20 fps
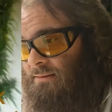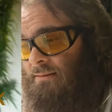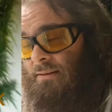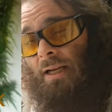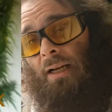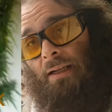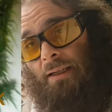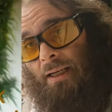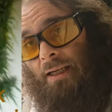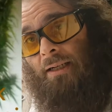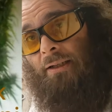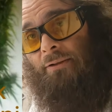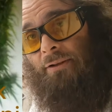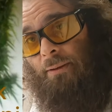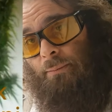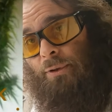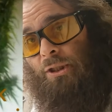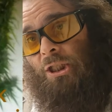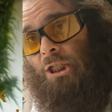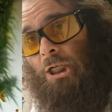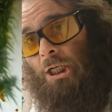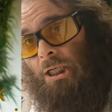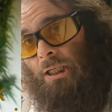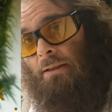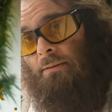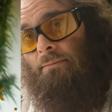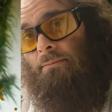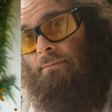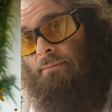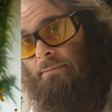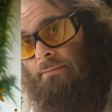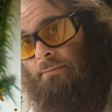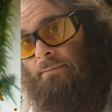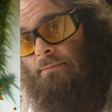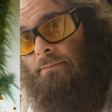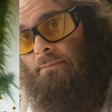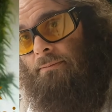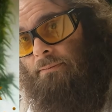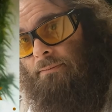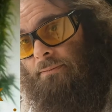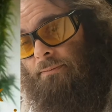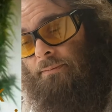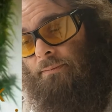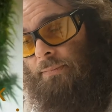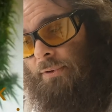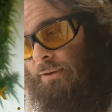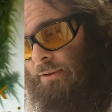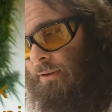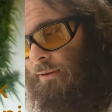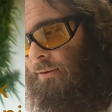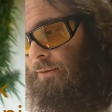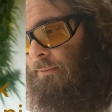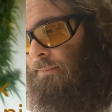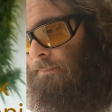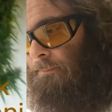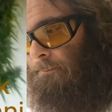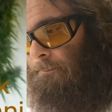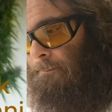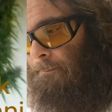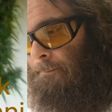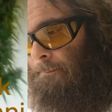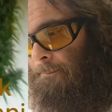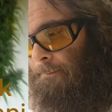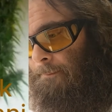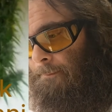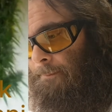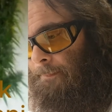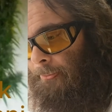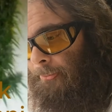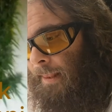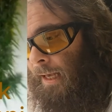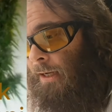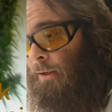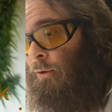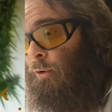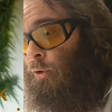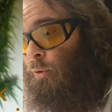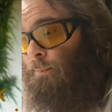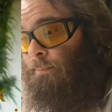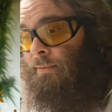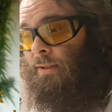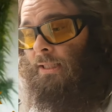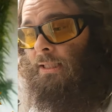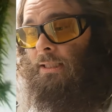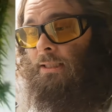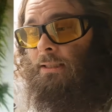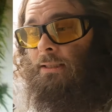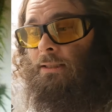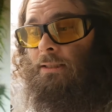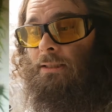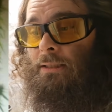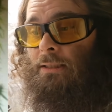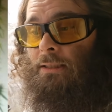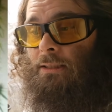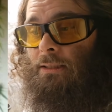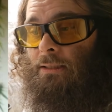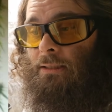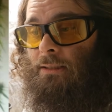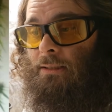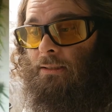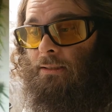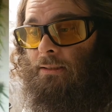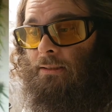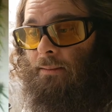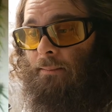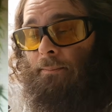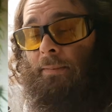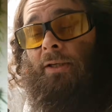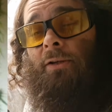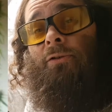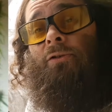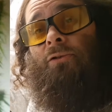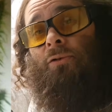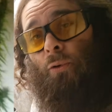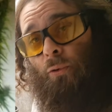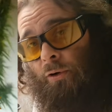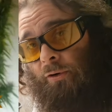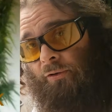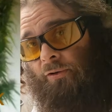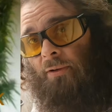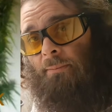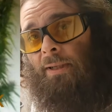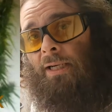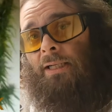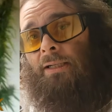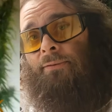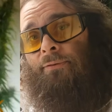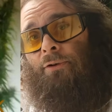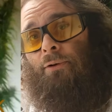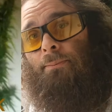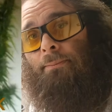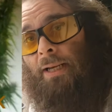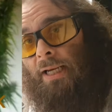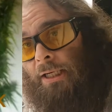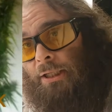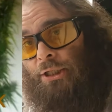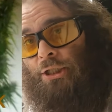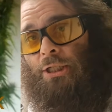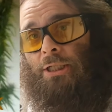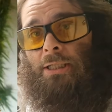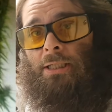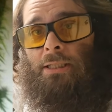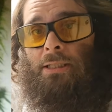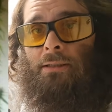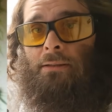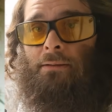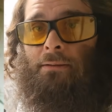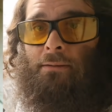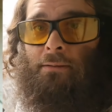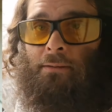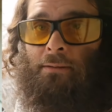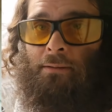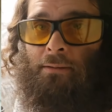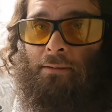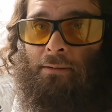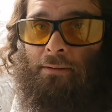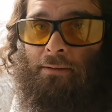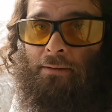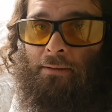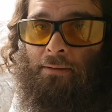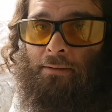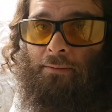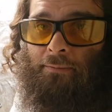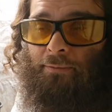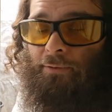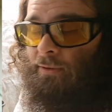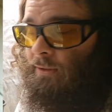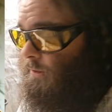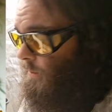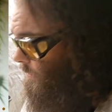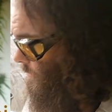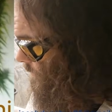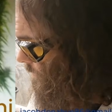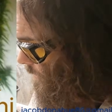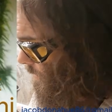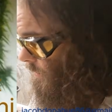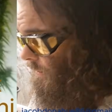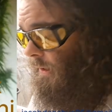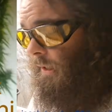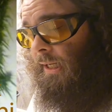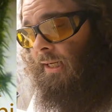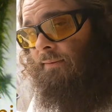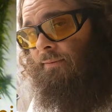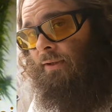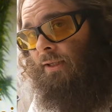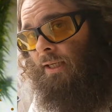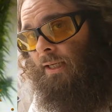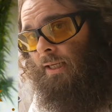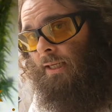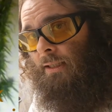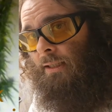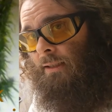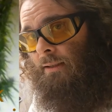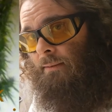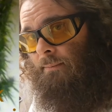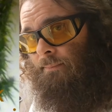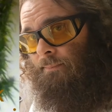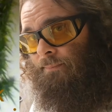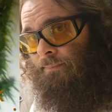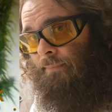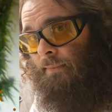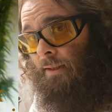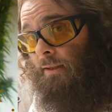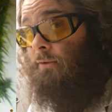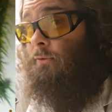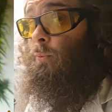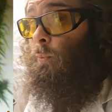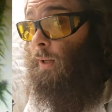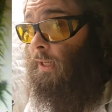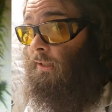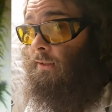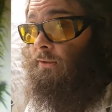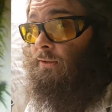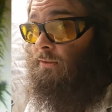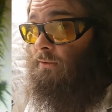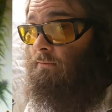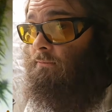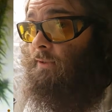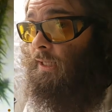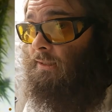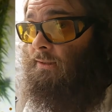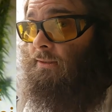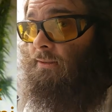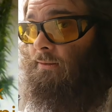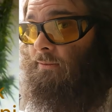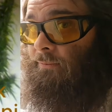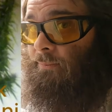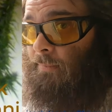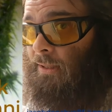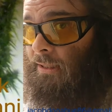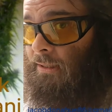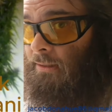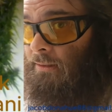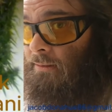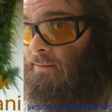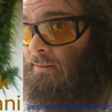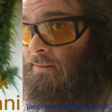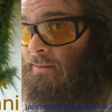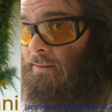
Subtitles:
Yeah, guys, I'm sure. So I hope that me sourcing my information for this Skunk Afghani, as well as the rest of my